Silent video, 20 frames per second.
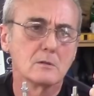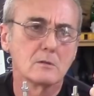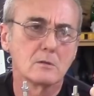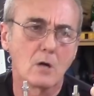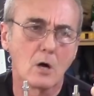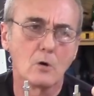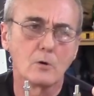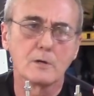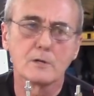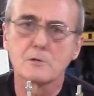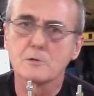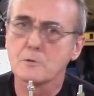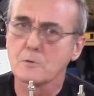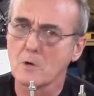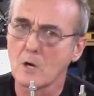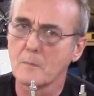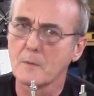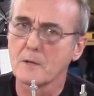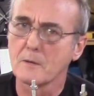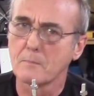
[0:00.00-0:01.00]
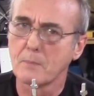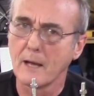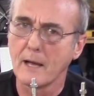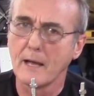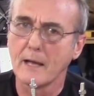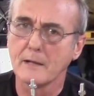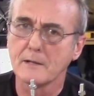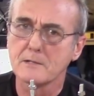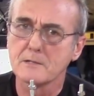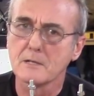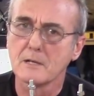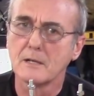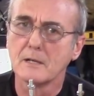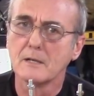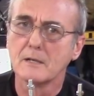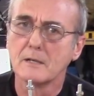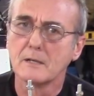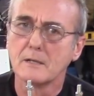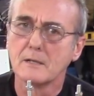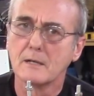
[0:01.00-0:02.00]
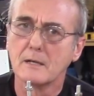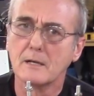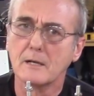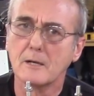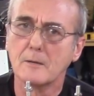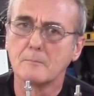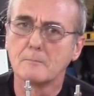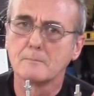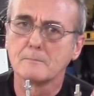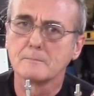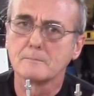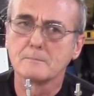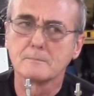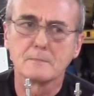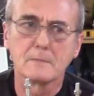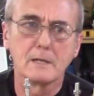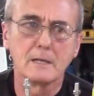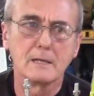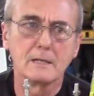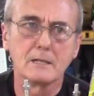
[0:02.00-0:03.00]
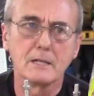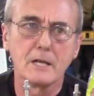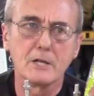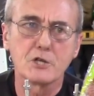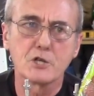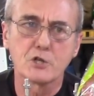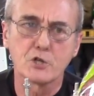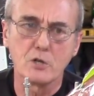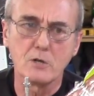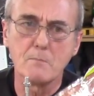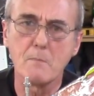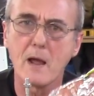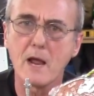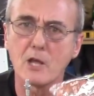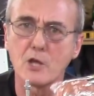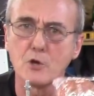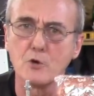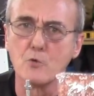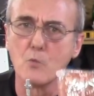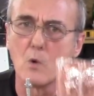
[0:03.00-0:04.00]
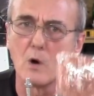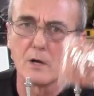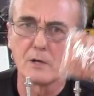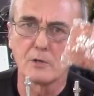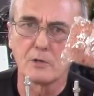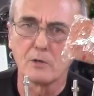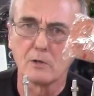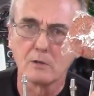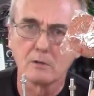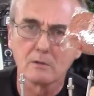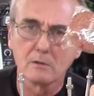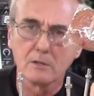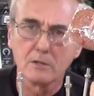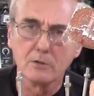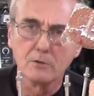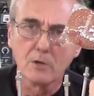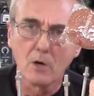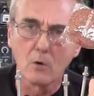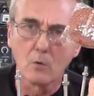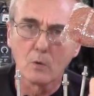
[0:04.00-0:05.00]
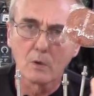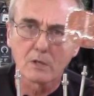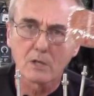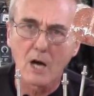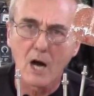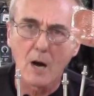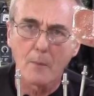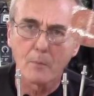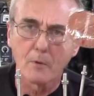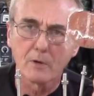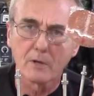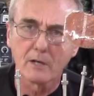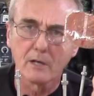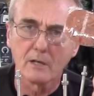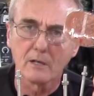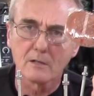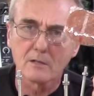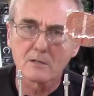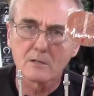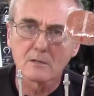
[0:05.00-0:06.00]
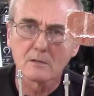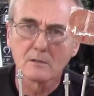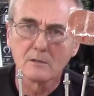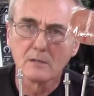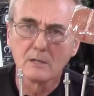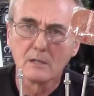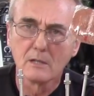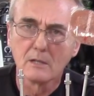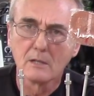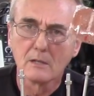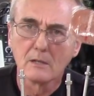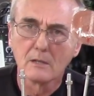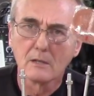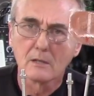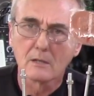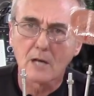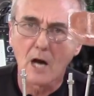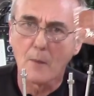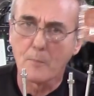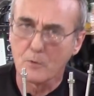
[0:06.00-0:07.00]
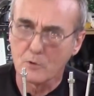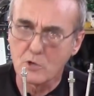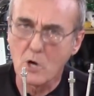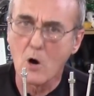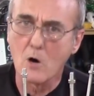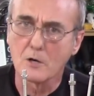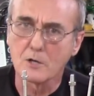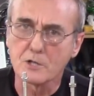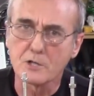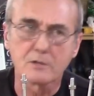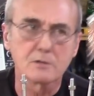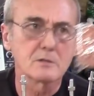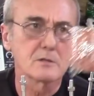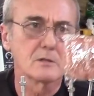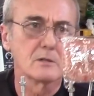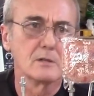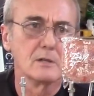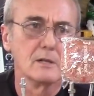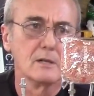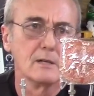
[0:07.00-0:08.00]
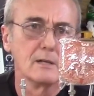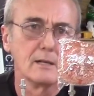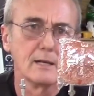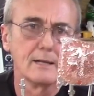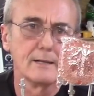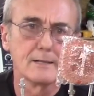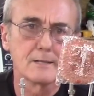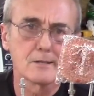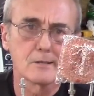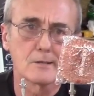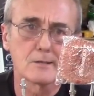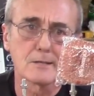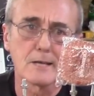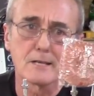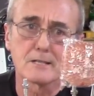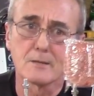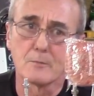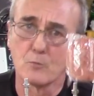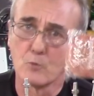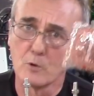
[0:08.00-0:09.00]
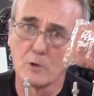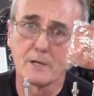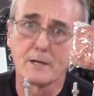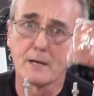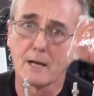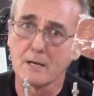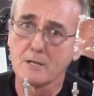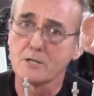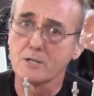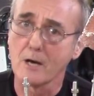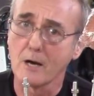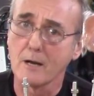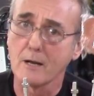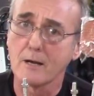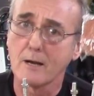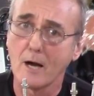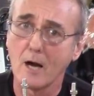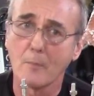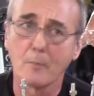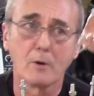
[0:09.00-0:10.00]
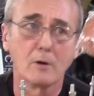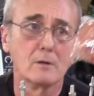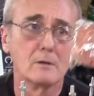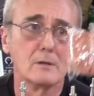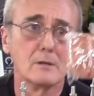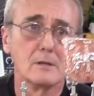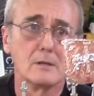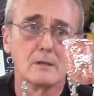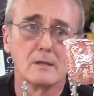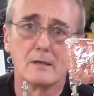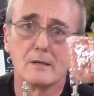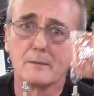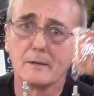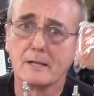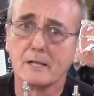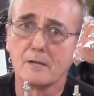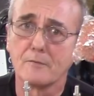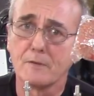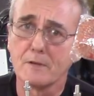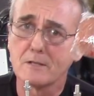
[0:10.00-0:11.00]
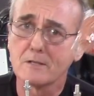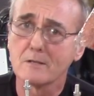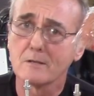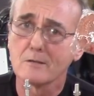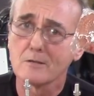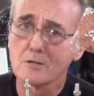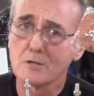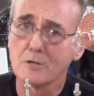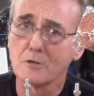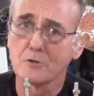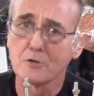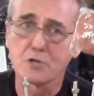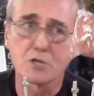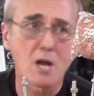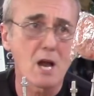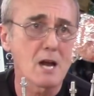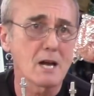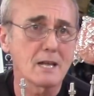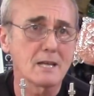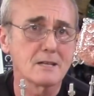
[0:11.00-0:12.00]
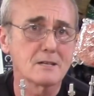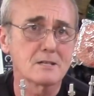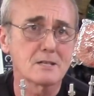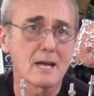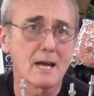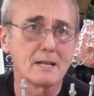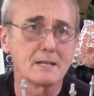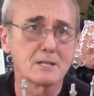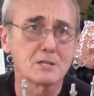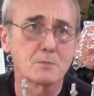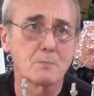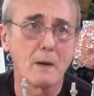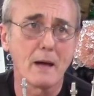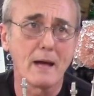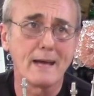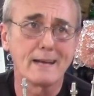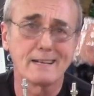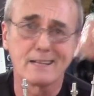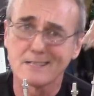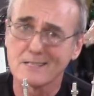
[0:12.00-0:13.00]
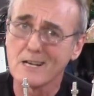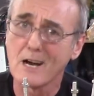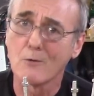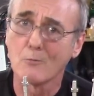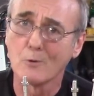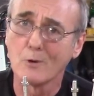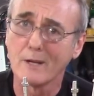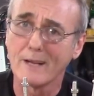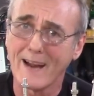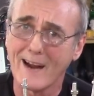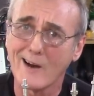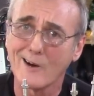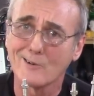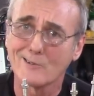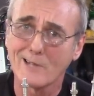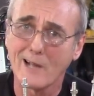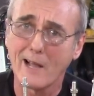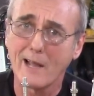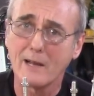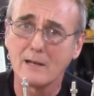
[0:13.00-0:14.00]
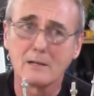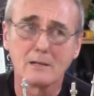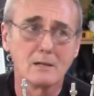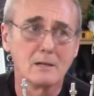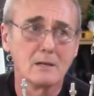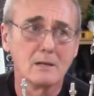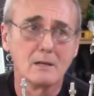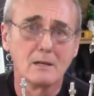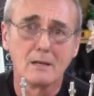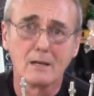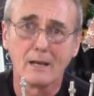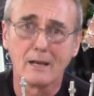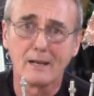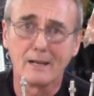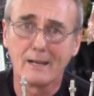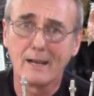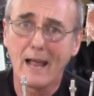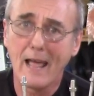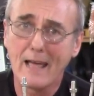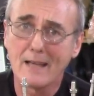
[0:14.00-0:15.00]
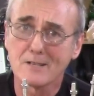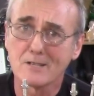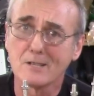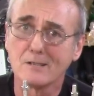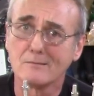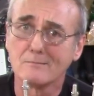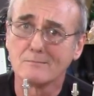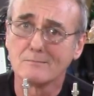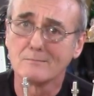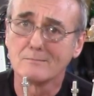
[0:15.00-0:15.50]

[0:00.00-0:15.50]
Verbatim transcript: coated scrubbing pads. Um, and it should make you wonder, you know what copper does. Copper tarnishes. And this looks like some really nice shiny copper. Uh, and if it's still shiny inside this bag that's not really airtight and it hasn't